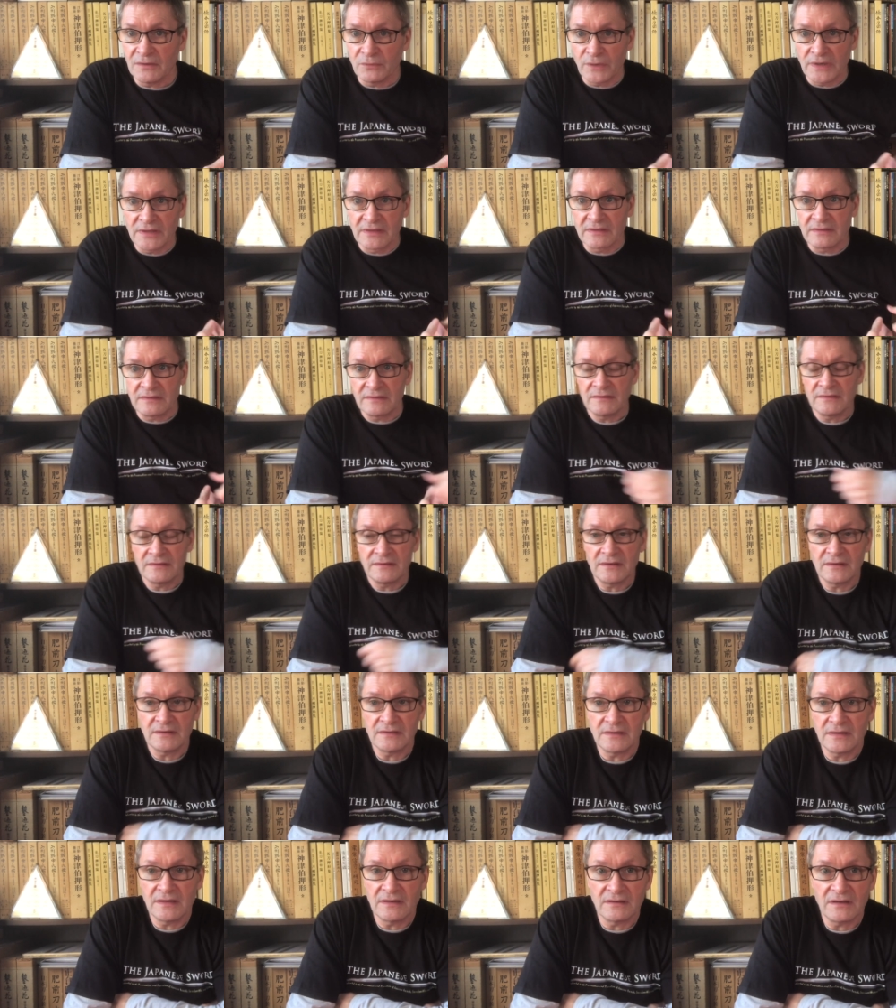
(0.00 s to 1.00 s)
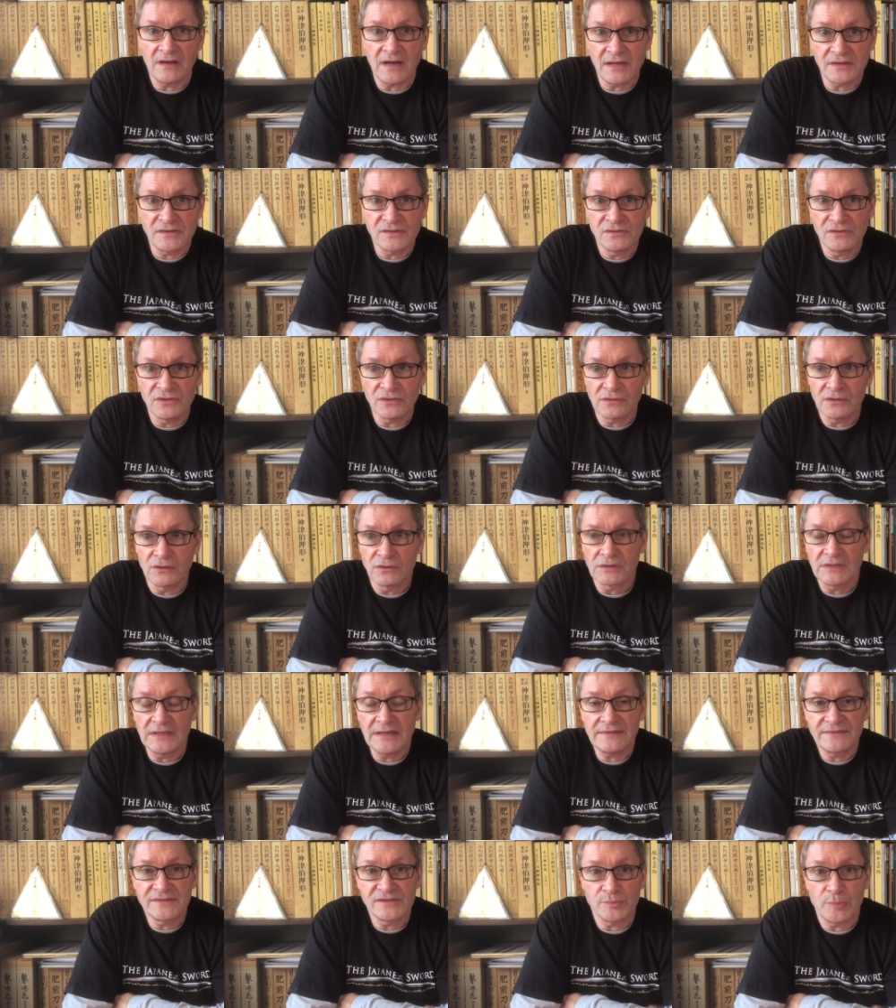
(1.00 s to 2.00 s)
when I'd not long
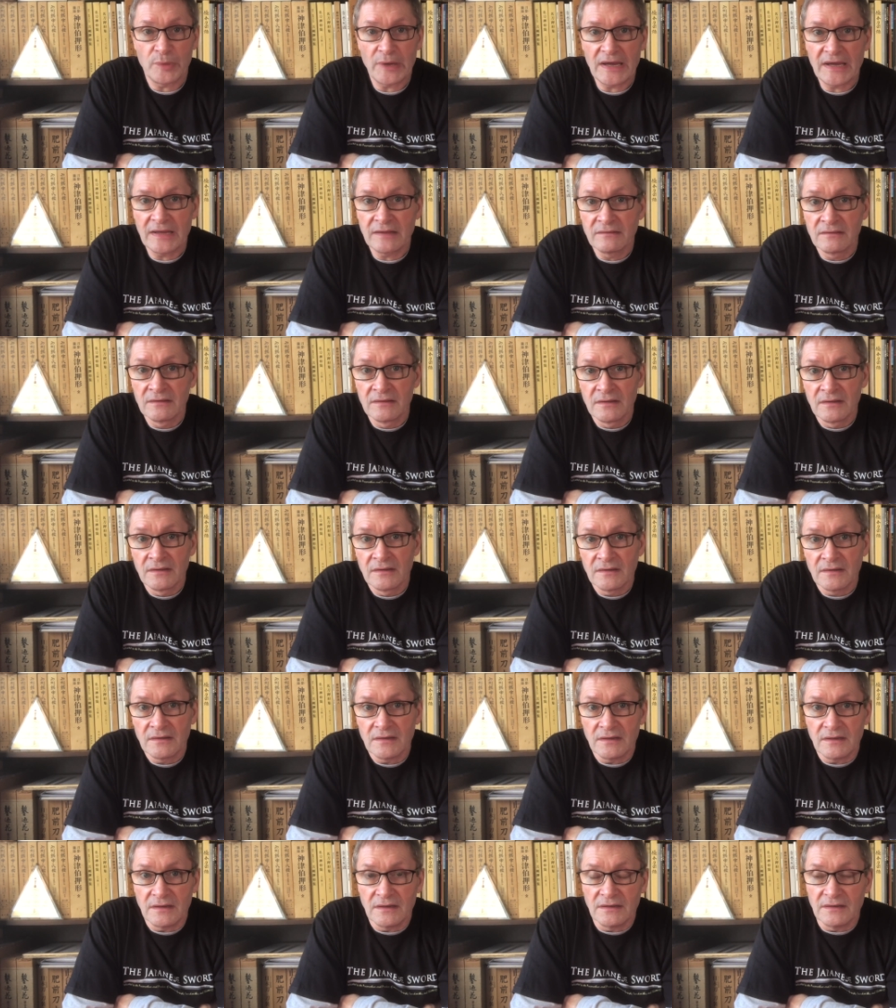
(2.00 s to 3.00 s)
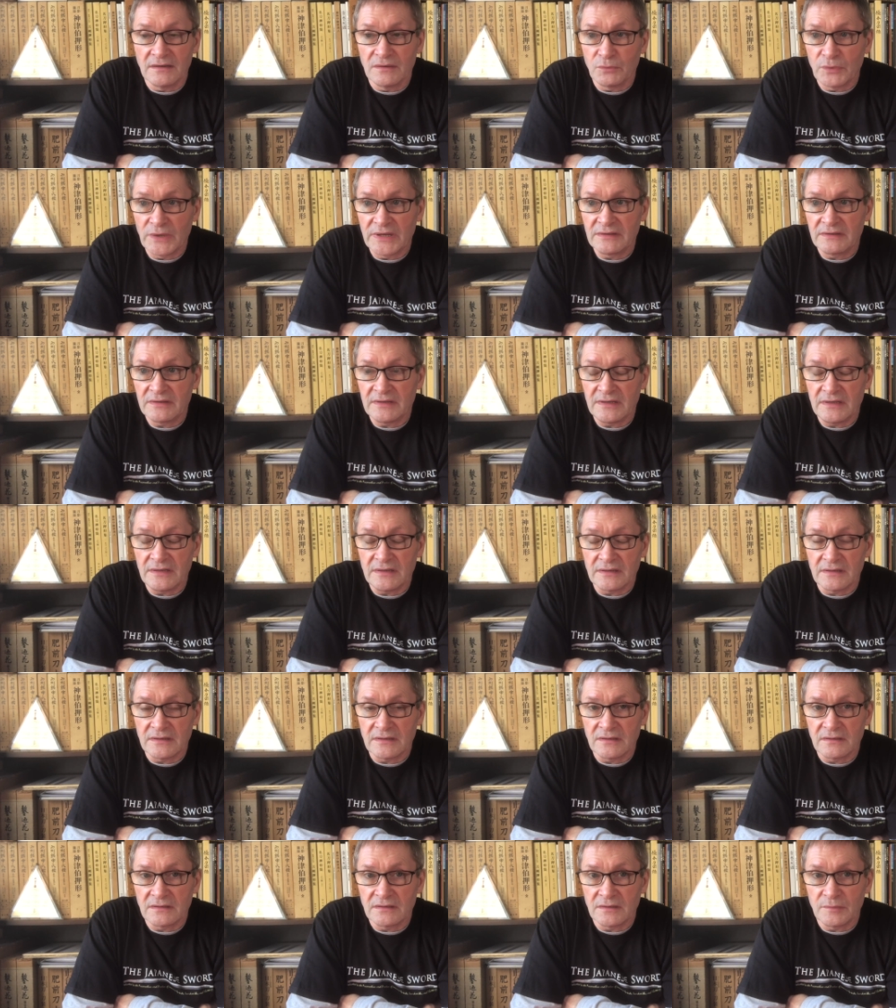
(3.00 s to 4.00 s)
left Japan, when the
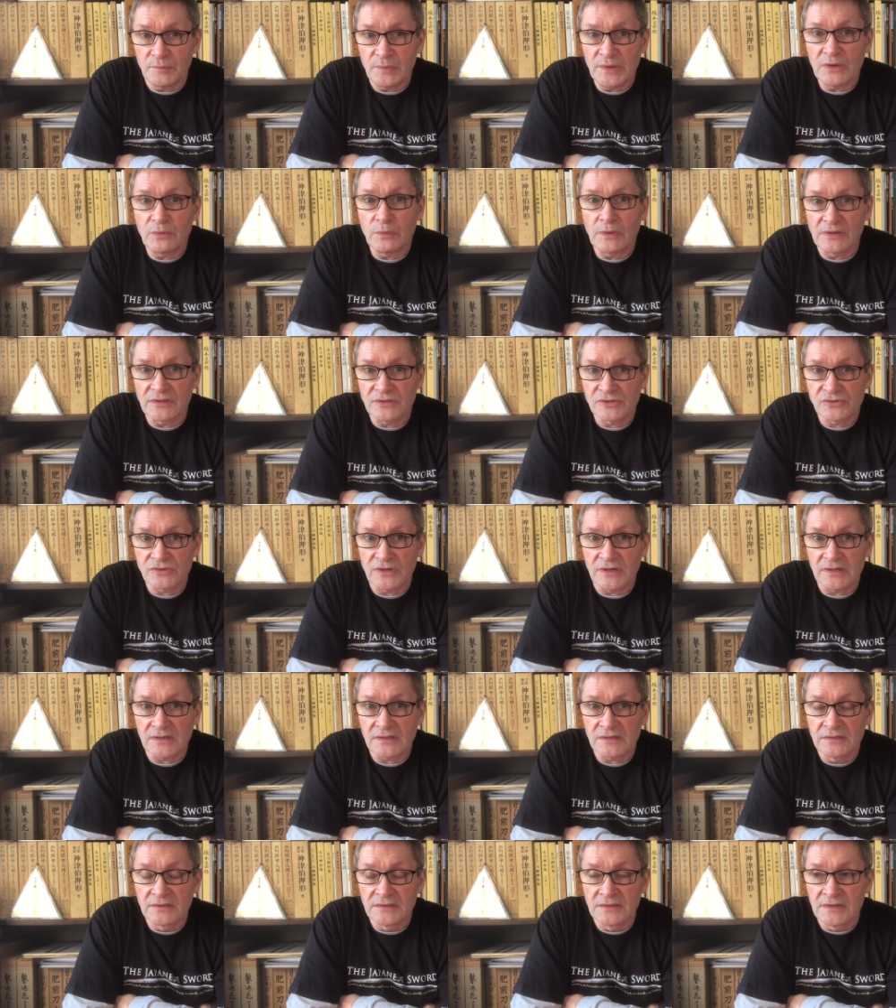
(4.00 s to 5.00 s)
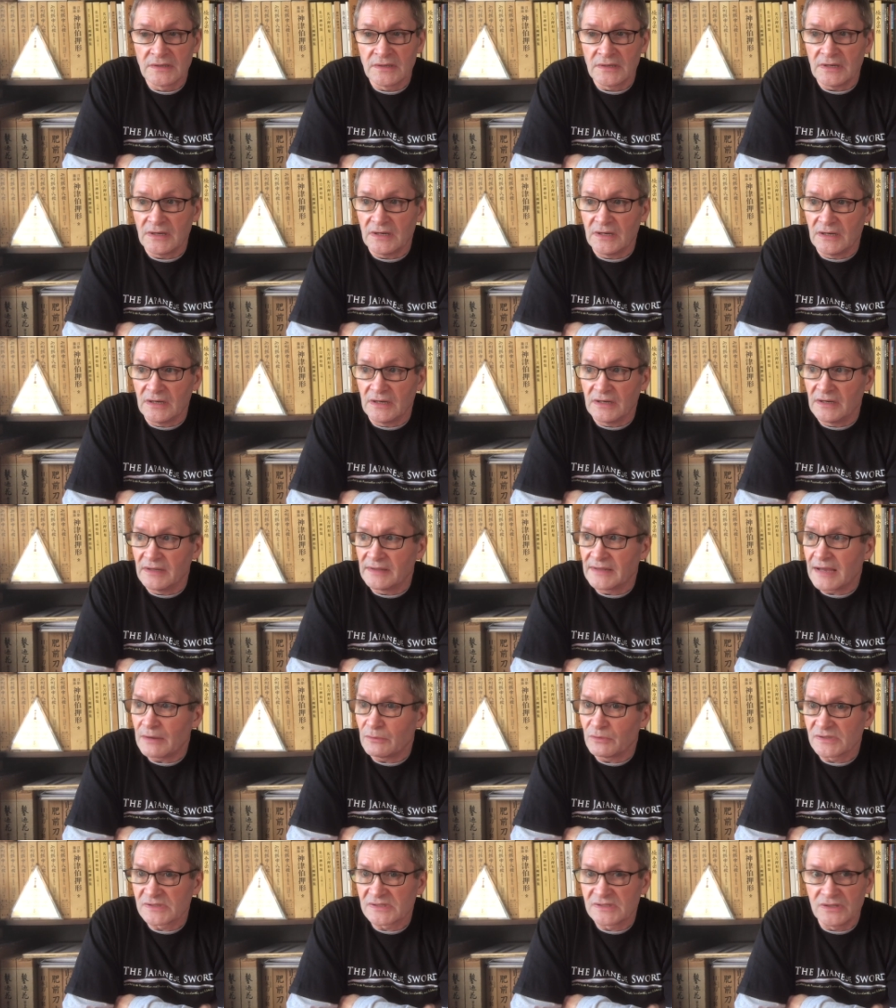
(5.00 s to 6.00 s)
big one struck, and that
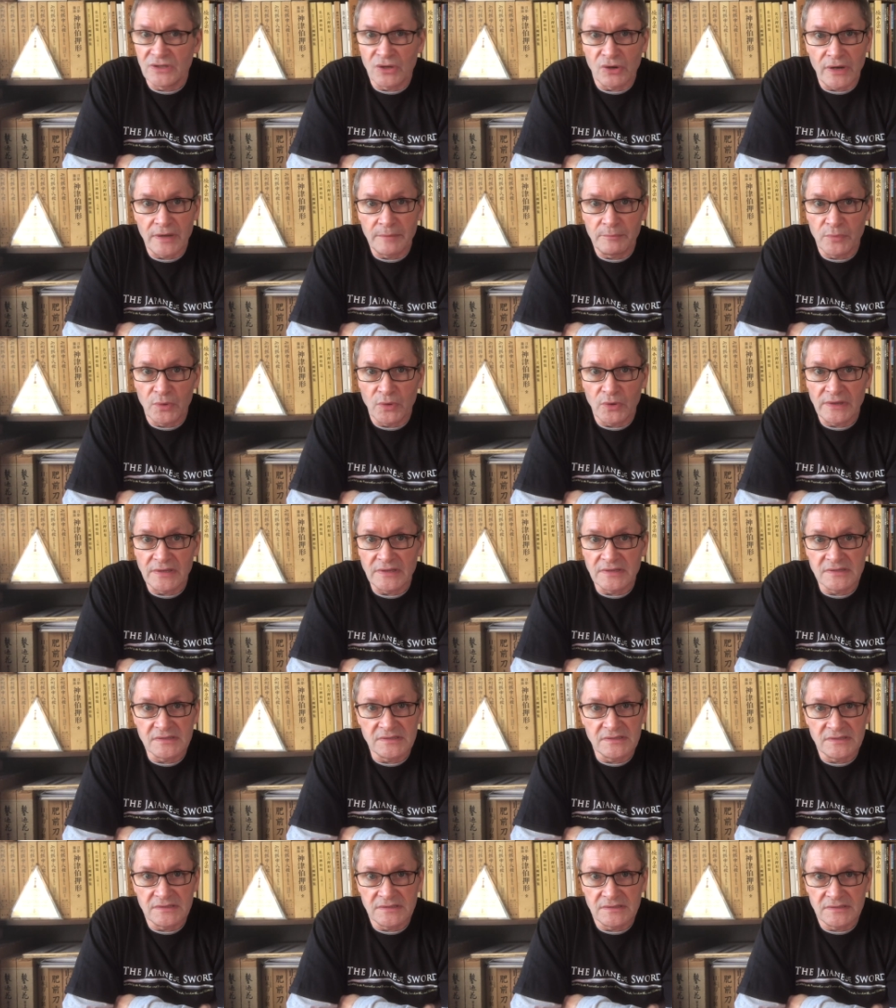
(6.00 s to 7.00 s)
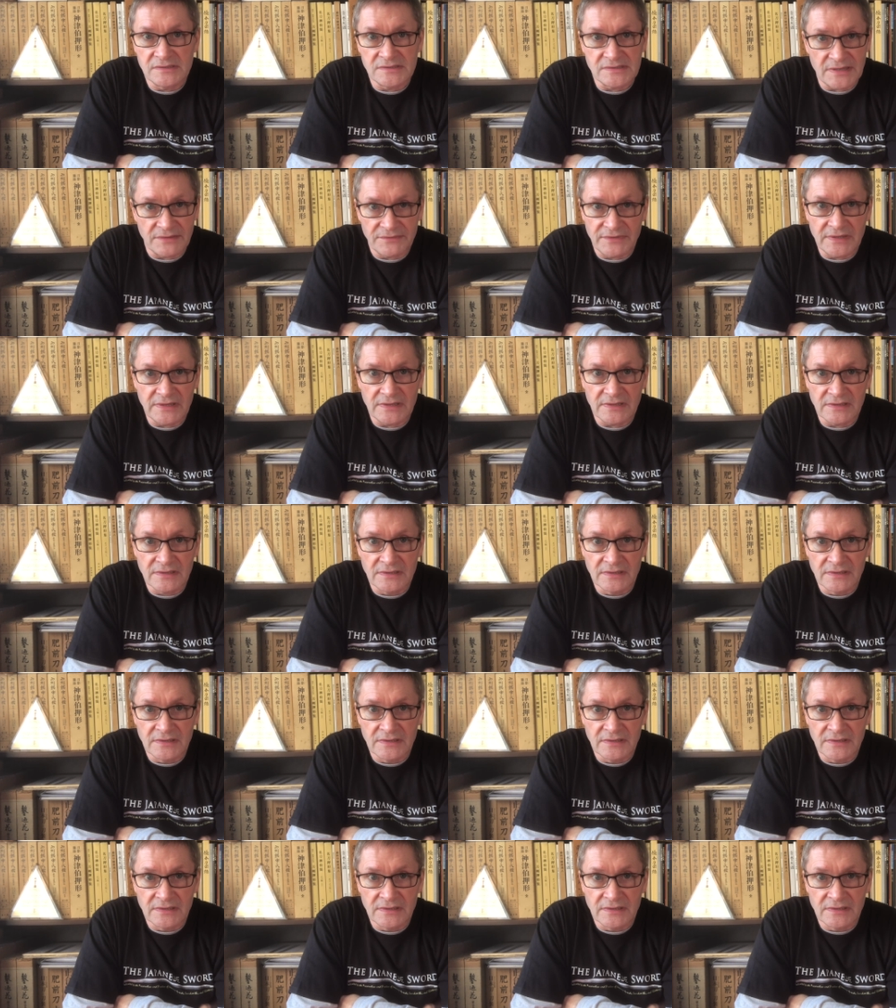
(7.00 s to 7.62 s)
was 9 point something.